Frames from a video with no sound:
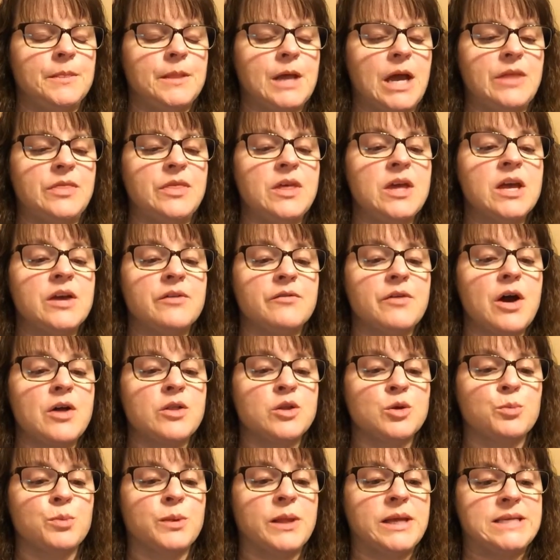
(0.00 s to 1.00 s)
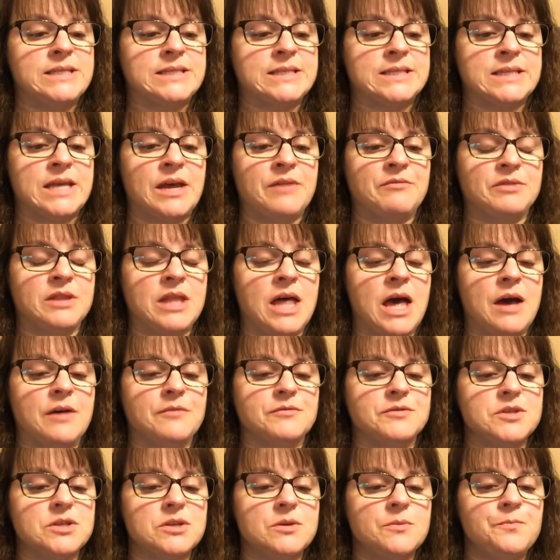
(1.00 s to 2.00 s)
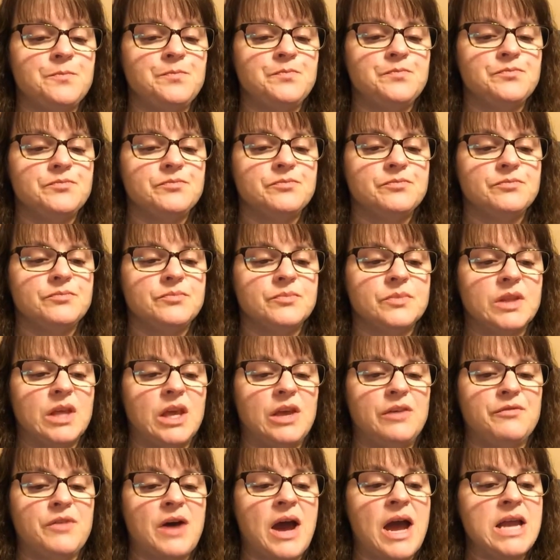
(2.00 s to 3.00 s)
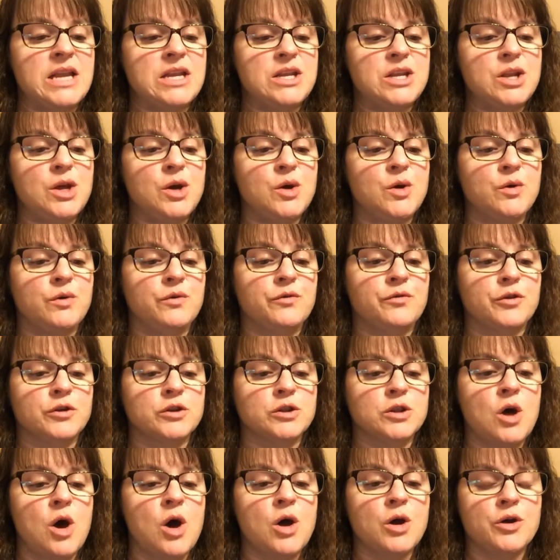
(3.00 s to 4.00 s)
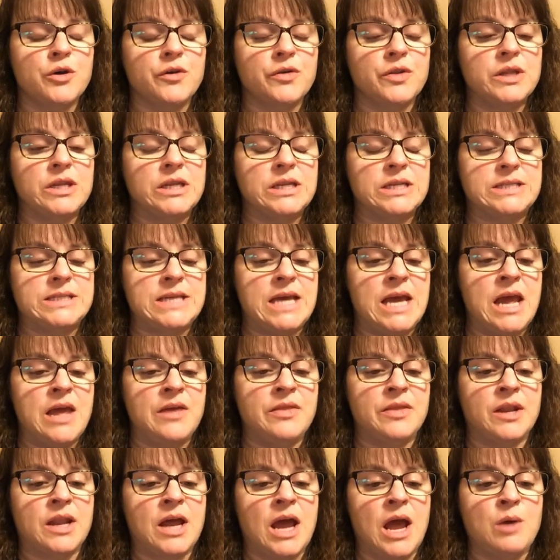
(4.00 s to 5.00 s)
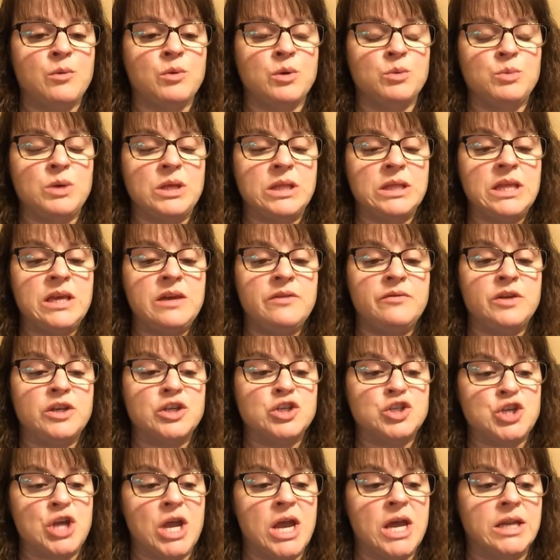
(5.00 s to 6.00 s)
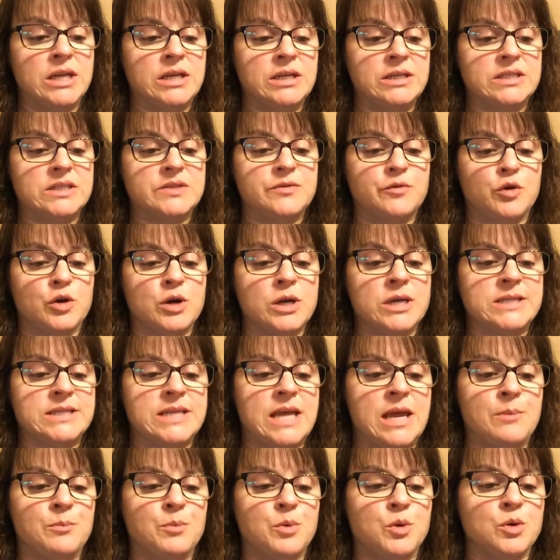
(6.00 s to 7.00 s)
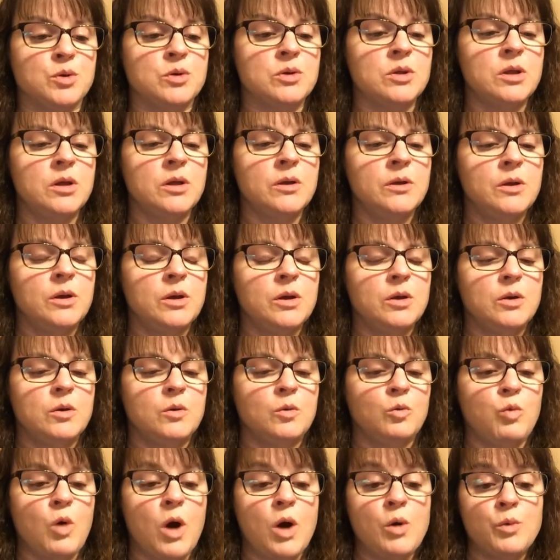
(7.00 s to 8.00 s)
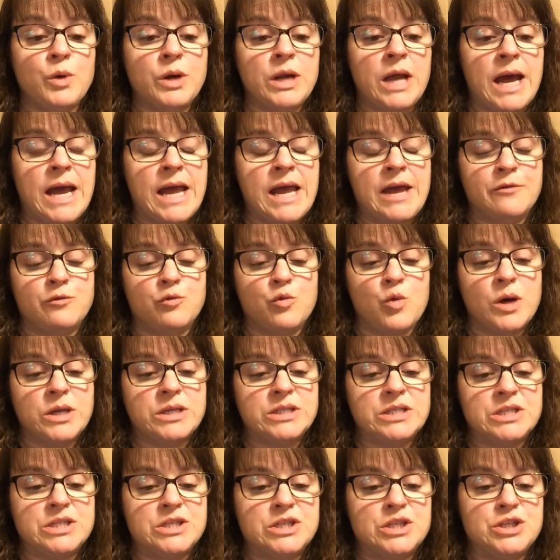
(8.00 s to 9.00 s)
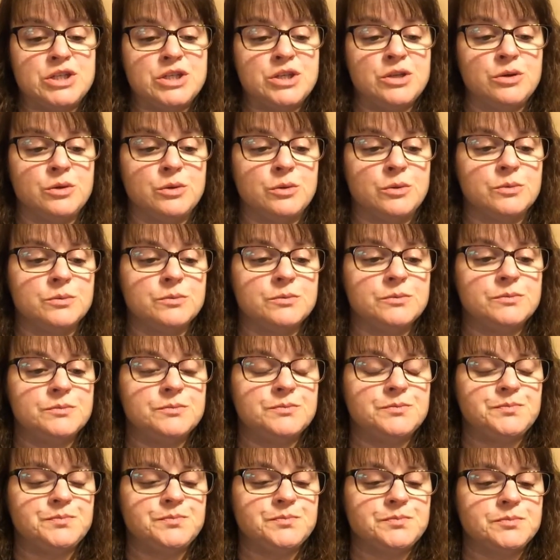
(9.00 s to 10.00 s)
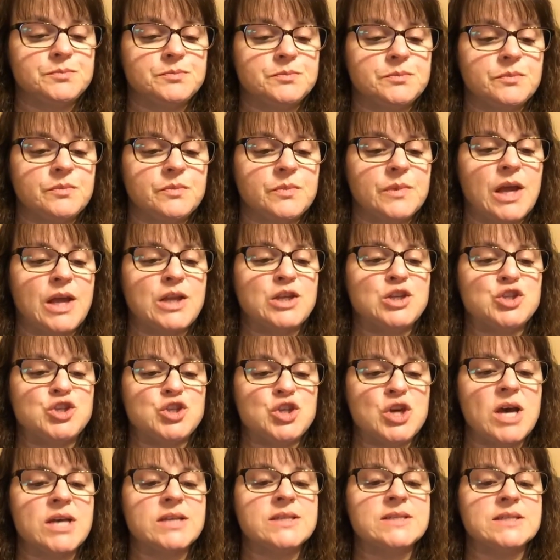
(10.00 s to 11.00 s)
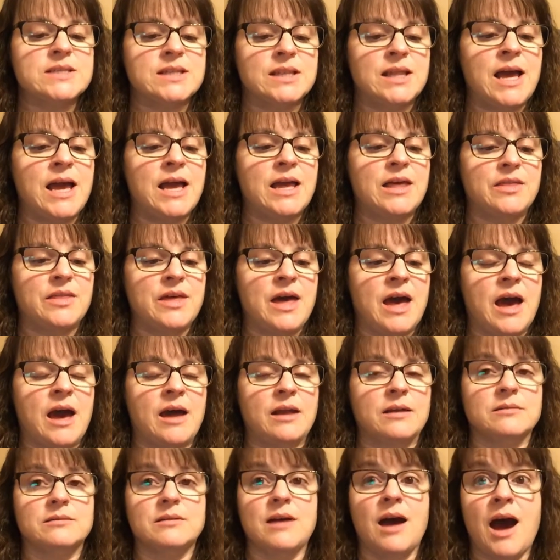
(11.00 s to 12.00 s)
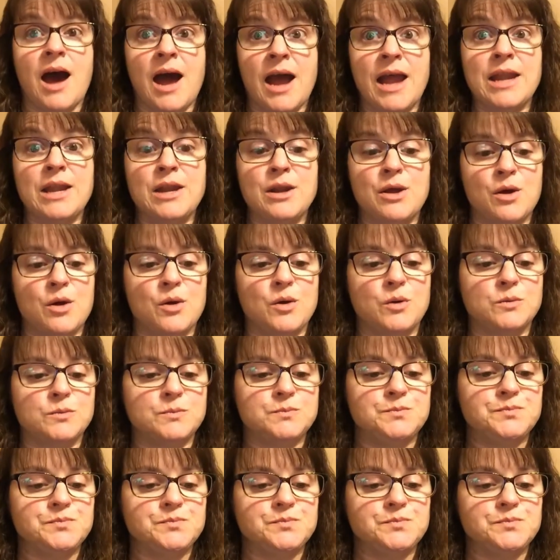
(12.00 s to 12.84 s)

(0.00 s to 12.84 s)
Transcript: I think of other places I've left. If I'd known for longer than a day that I would be leaving Jana's, for example, what would I have wanted to do? And just like that, I know.